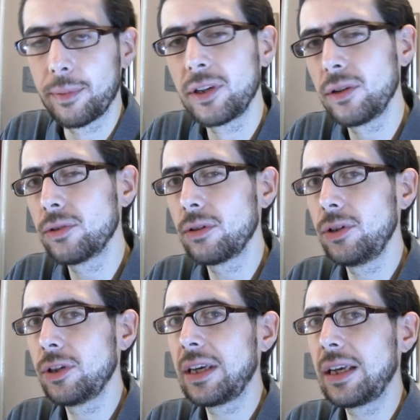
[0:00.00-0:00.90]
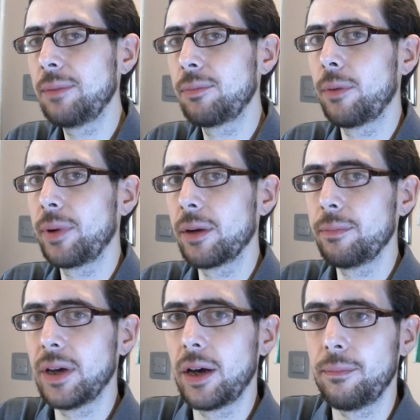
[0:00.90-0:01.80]
And Google don't usually keep propping
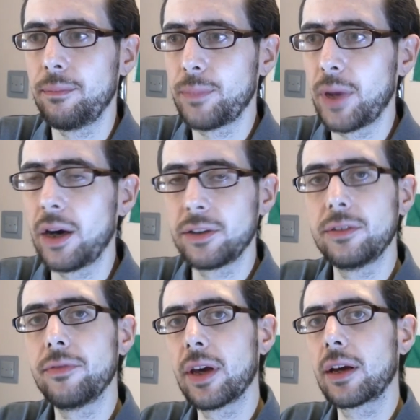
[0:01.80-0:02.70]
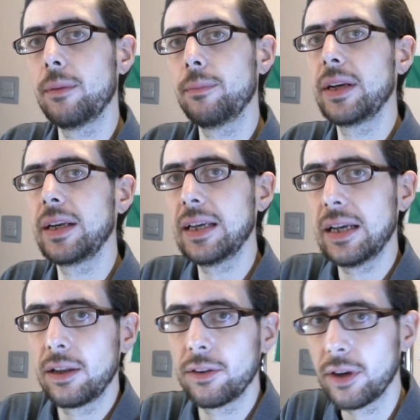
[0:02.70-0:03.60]
up um, parts of their company
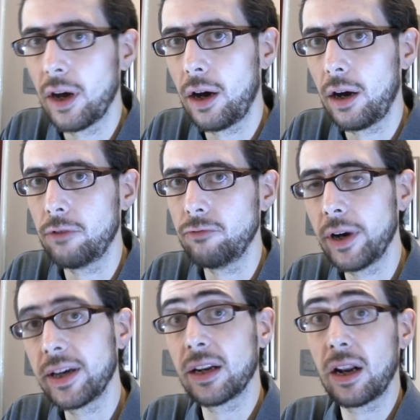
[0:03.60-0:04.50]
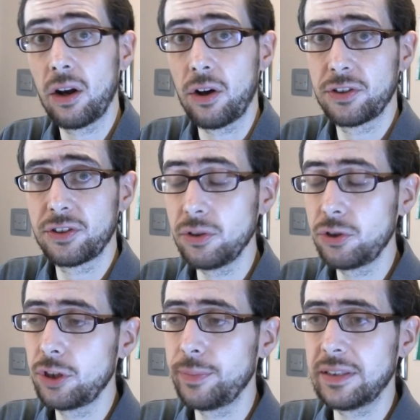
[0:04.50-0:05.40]
that are running at a loss.
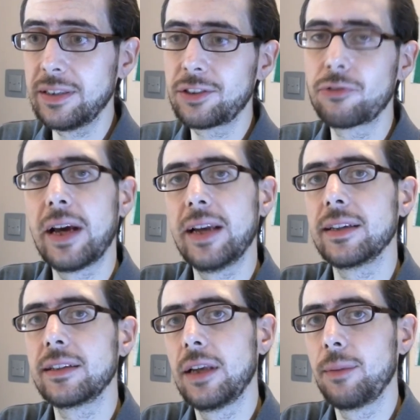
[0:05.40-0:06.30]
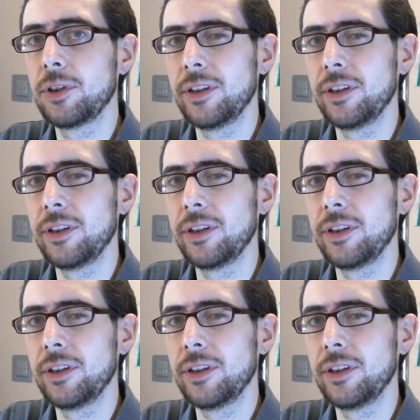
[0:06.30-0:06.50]
YouTube is this grand exception.